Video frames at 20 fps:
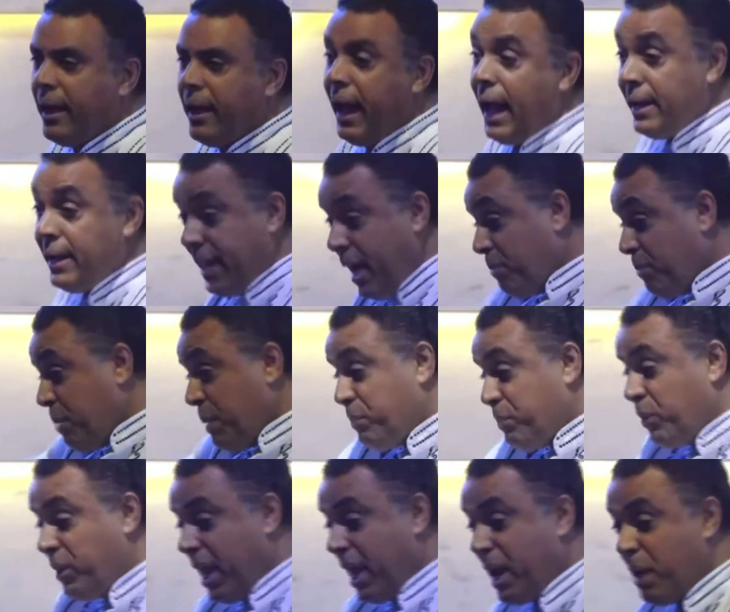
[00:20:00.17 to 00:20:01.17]
And there are people
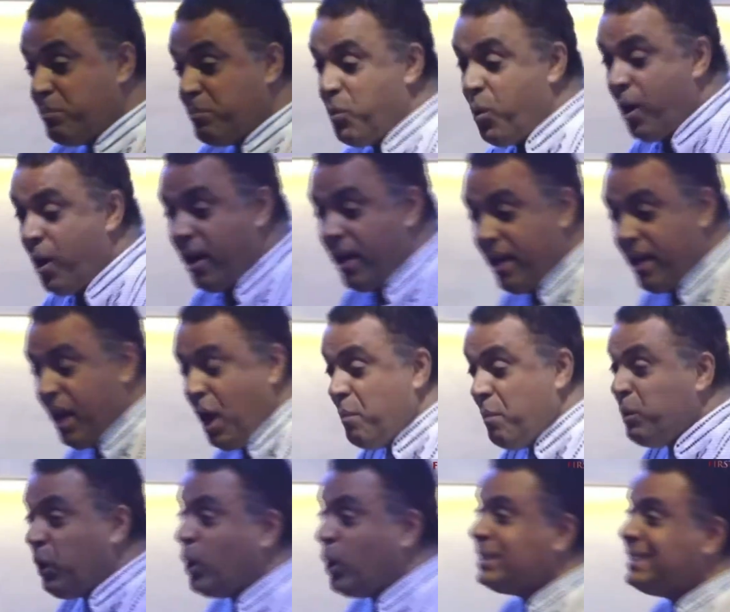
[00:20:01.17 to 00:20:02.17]
that are poor.
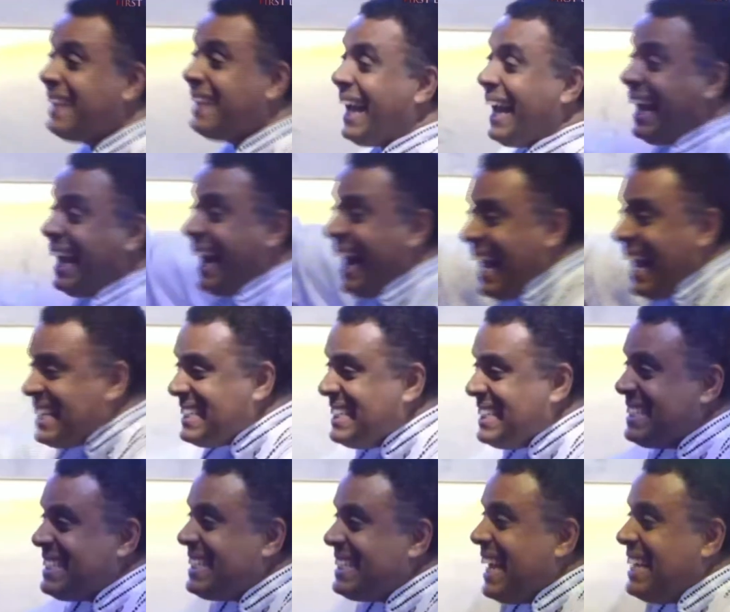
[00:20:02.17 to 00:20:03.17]
Because the curse is
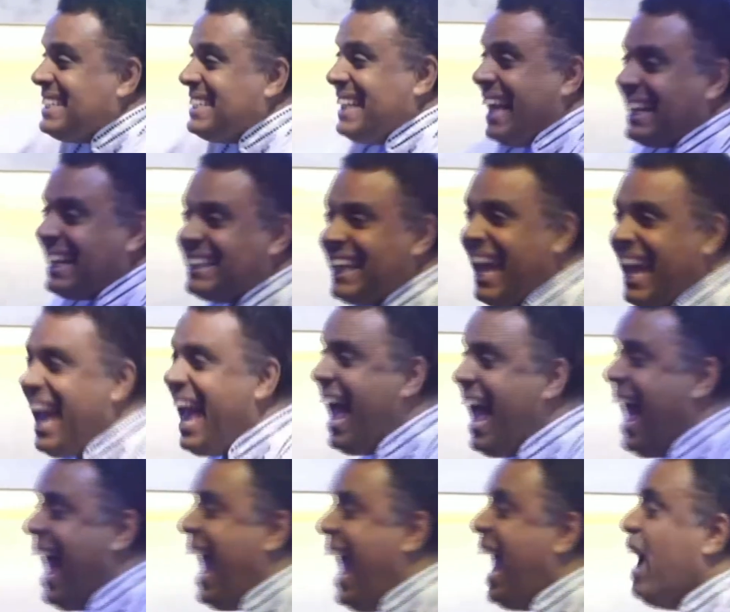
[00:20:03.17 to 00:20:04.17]
such that
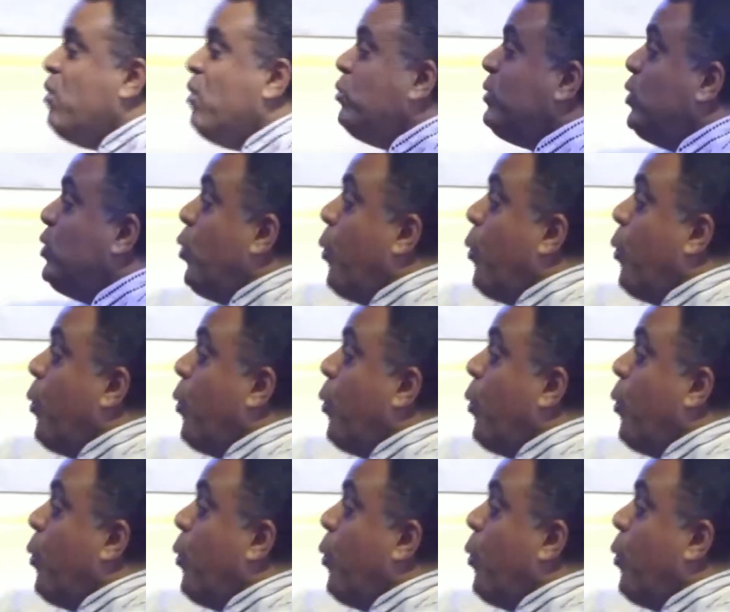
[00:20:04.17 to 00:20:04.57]
you